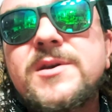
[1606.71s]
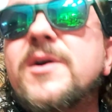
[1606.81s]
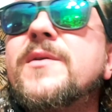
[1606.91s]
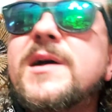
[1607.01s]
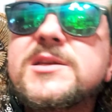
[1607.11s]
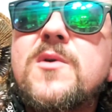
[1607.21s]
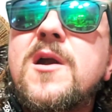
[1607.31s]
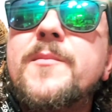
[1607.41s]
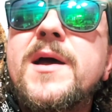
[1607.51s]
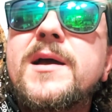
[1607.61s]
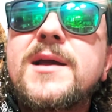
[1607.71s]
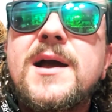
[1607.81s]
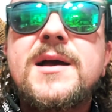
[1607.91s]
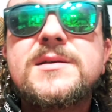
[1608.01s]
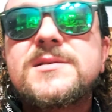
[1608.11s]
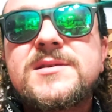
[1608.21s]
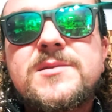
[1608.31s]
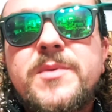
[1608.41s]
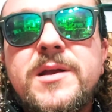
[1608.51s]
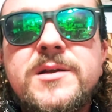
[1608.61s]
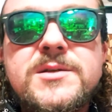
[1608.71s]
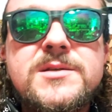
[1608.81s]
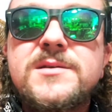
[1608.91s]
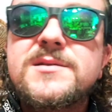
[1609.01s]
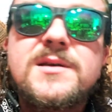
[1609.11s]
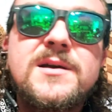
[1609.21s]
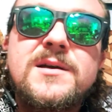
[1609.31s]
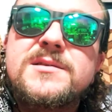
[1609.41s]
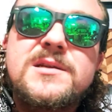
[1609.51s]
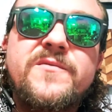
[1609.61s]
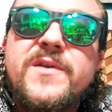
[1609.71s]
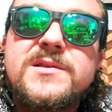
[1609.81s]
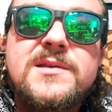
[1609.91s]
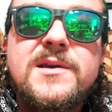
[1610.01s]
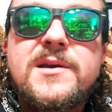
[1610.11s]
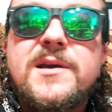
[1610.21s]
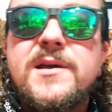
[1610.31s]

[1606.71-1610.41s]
So that's where I'm at, guys. The subpoena just is a, uh, it's a defense thing,